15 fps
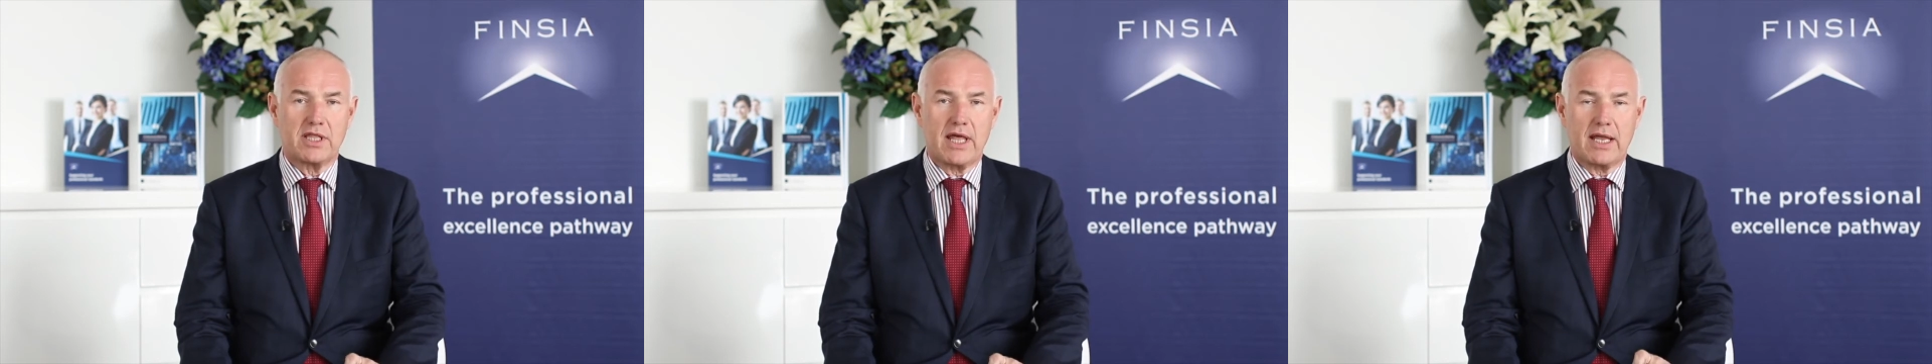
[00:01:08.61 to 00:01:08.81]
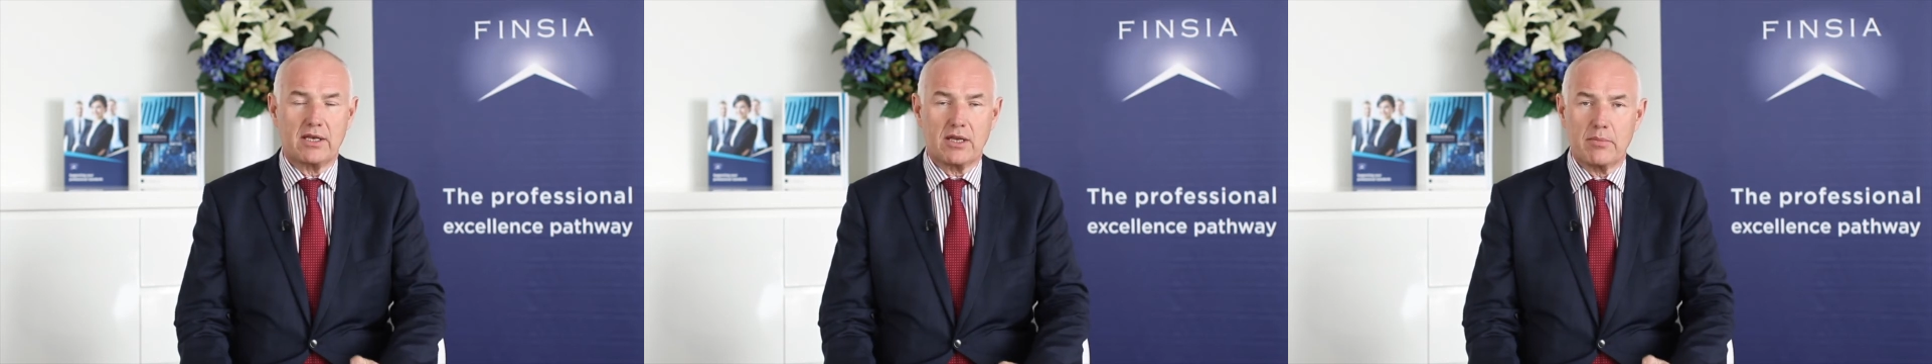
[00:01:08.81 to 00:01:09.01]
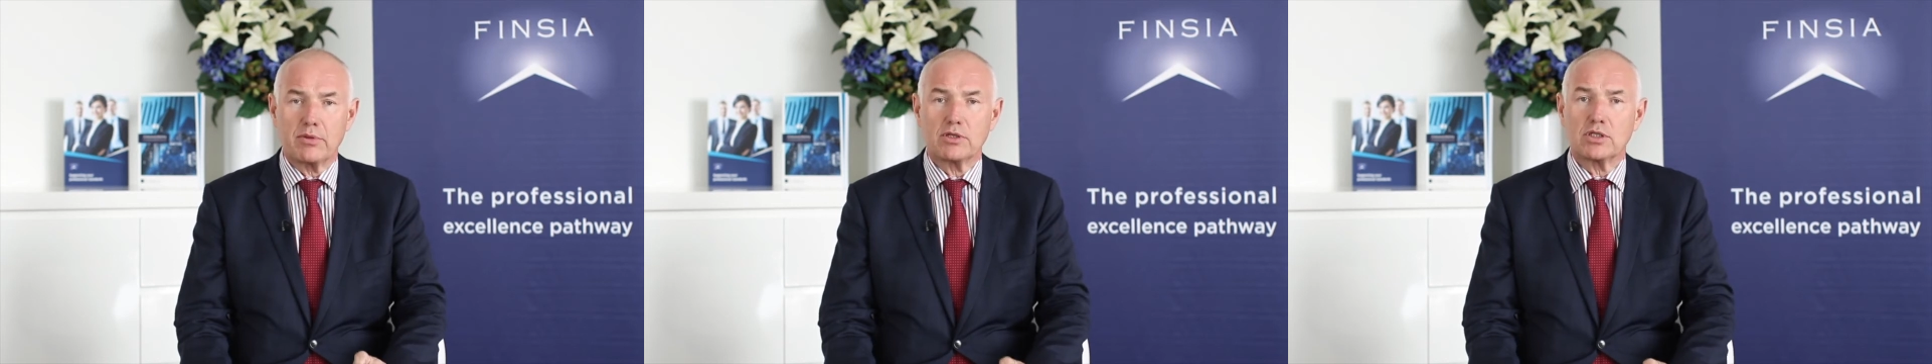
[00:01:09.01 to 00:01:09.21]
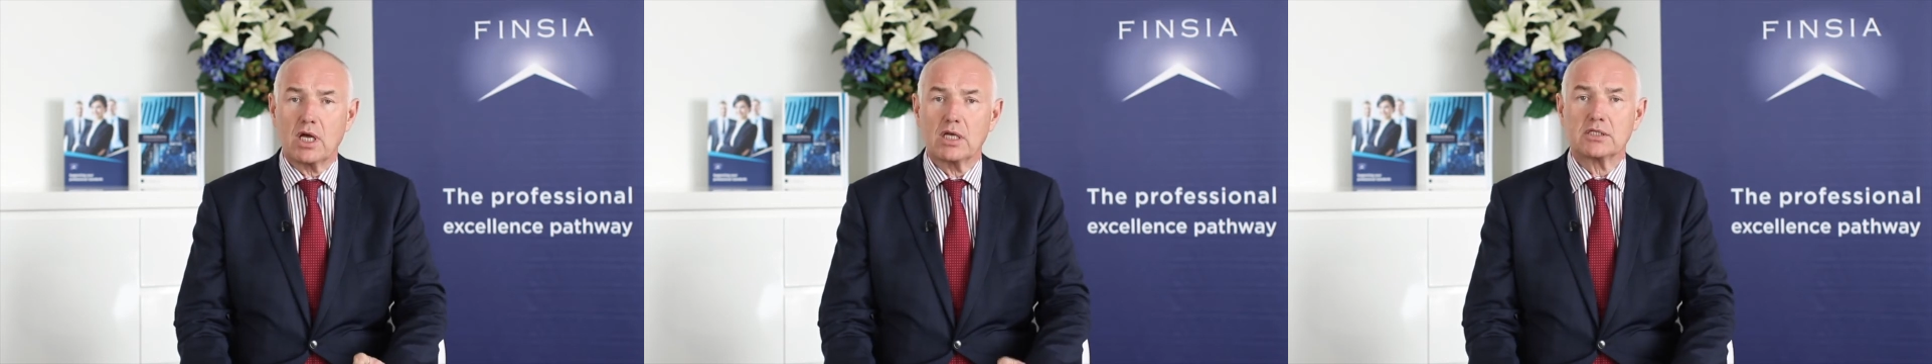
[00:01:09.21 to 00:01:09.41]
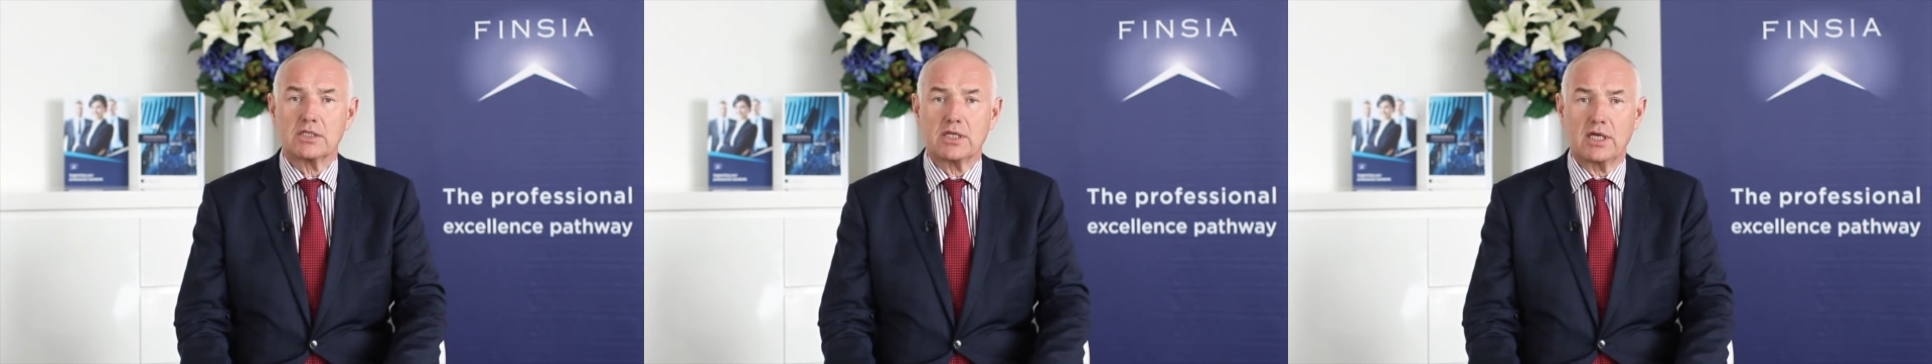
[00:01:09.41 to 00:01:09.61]
That number
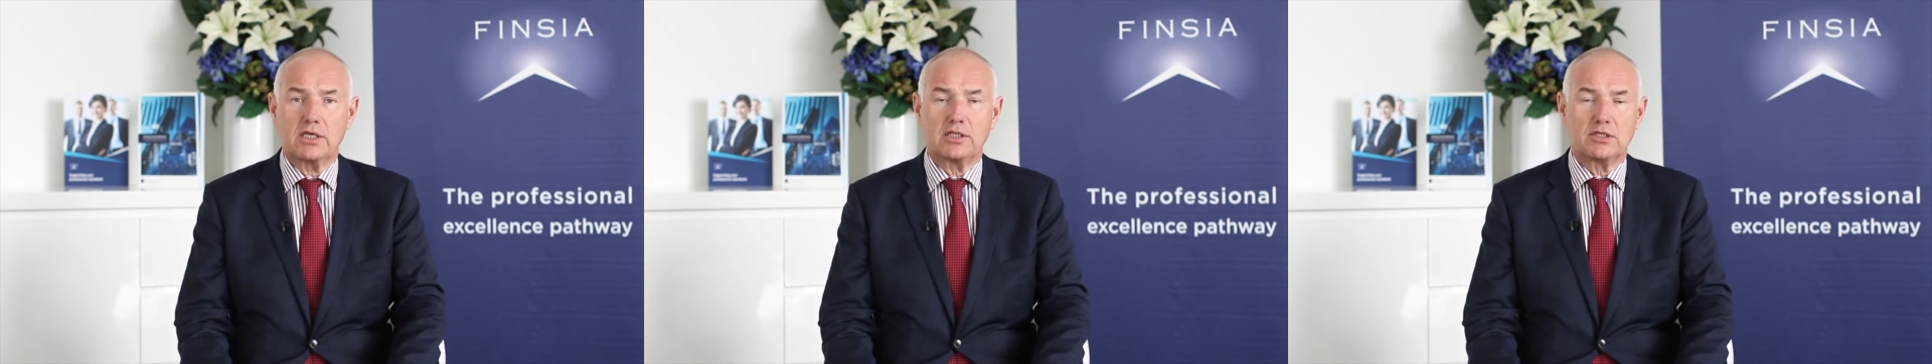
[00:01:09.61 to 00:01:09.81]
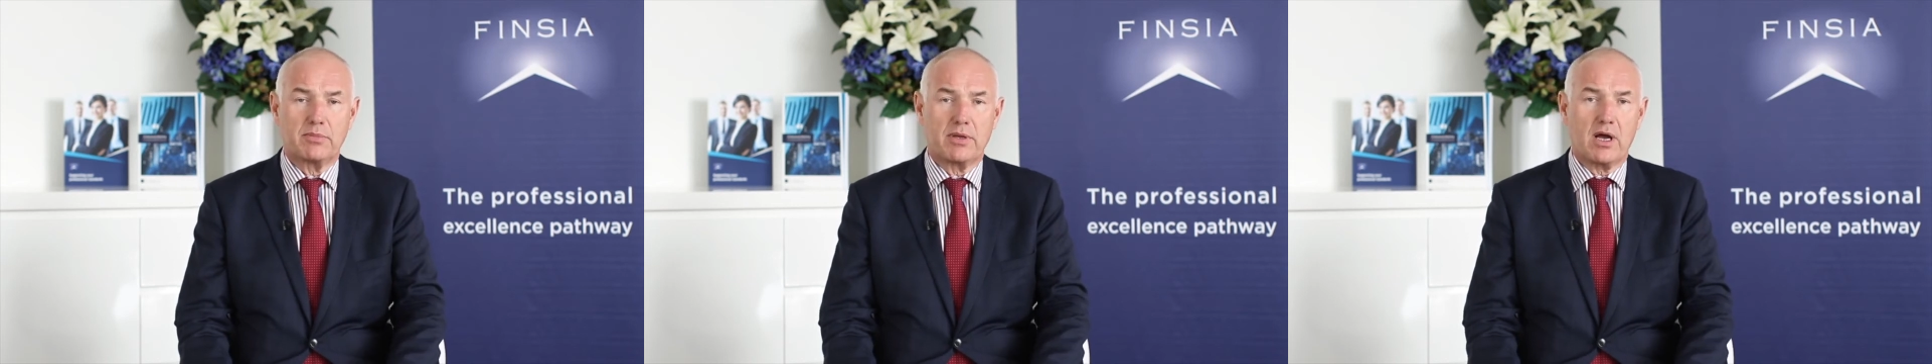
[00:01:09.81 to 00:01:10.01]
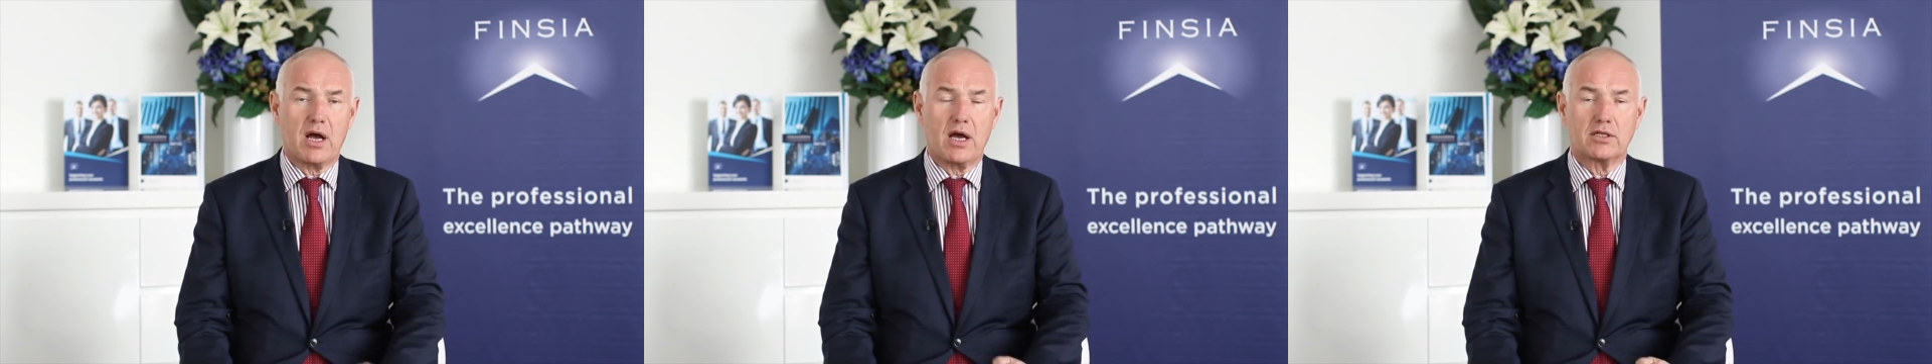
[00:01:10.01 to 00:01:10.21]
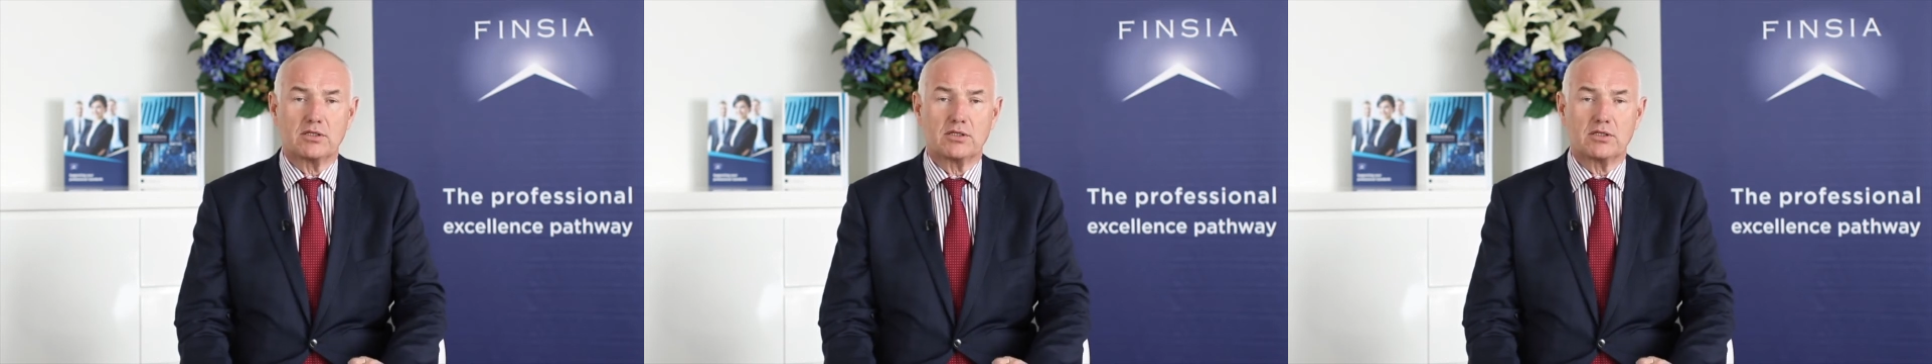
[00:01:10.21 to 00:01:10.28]
does need to be higher,